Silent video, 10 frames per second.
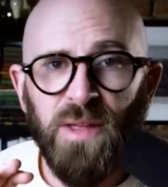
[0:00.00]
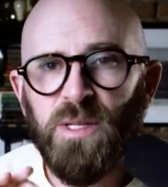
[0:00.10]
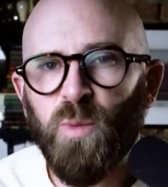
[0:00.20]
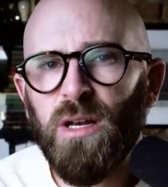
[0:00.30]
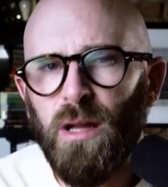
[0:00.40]
then
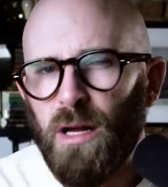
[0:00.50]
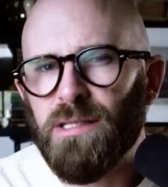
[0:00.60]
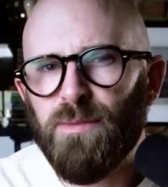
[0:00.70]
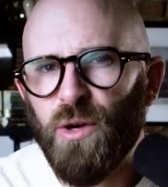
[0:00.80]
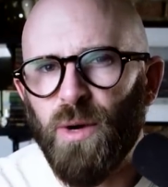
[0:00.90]
there's one
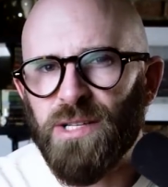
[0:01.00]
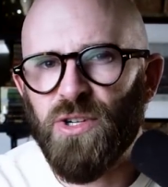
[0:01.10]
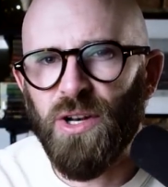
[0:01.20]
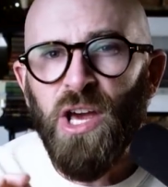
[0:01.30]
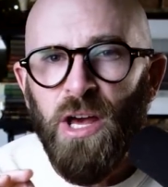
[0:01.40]
ultimate
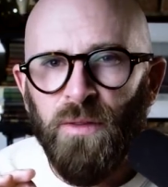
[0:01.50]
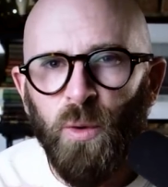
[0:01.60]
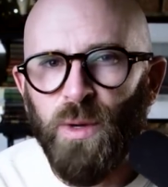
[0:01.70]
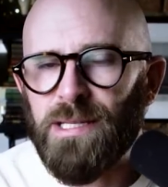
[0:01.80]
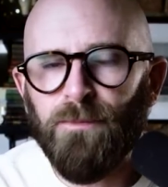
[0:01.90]
question
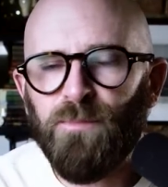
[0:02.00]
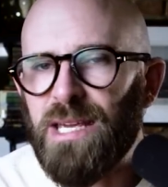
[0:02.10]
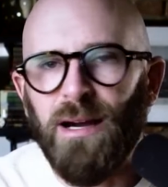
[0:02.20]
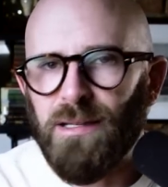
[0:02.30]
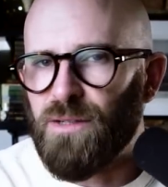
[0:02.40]
that we simply
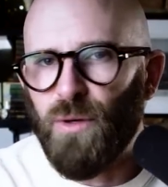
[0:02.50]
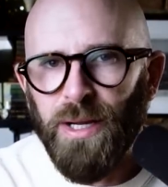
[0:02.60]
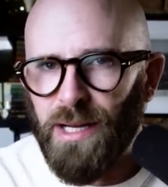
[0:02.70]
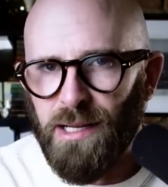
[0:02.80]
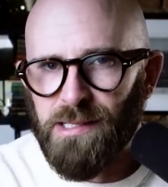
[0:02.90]
can't
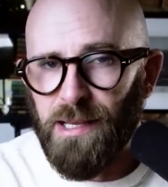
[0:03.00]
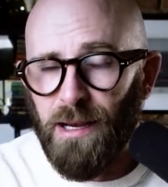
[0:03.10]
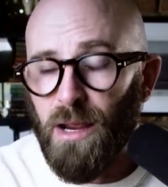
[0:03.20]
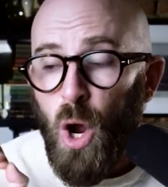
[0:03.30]
avoid asking